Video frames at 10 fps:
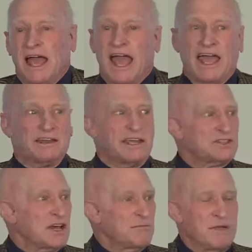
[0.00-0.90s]
And
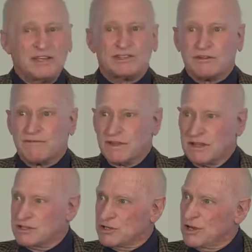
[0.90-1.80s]
as I mentioned, for
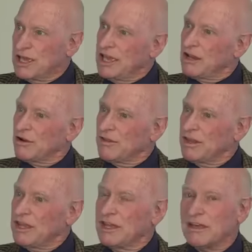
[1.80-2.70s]
those who are here on
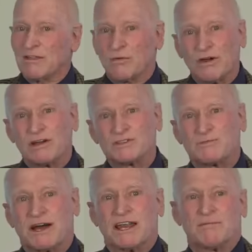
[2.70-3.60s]
the Workers'
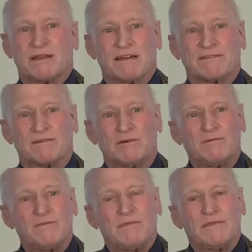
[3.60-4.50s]
Party platform,